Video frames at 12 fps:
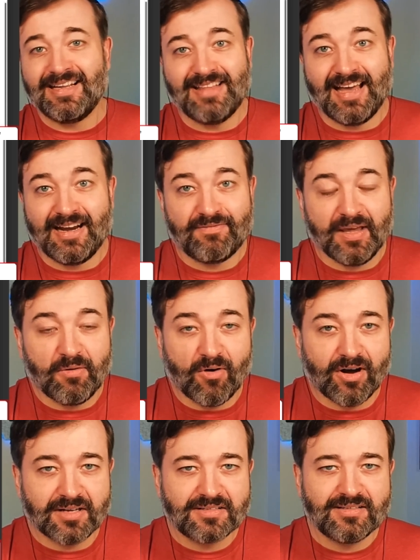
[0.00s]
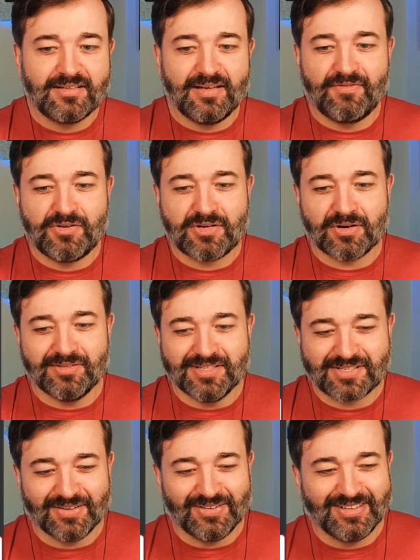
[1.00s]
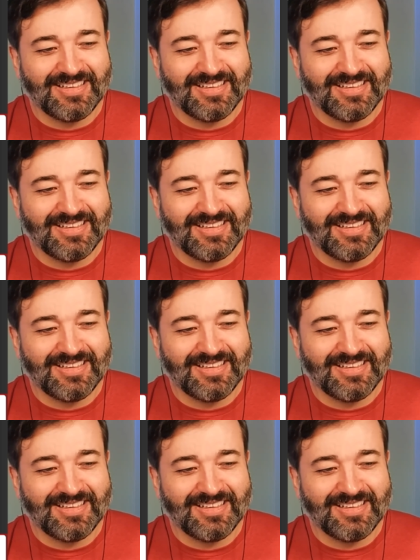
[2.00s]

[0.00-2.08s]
that if they want, if you turn this on.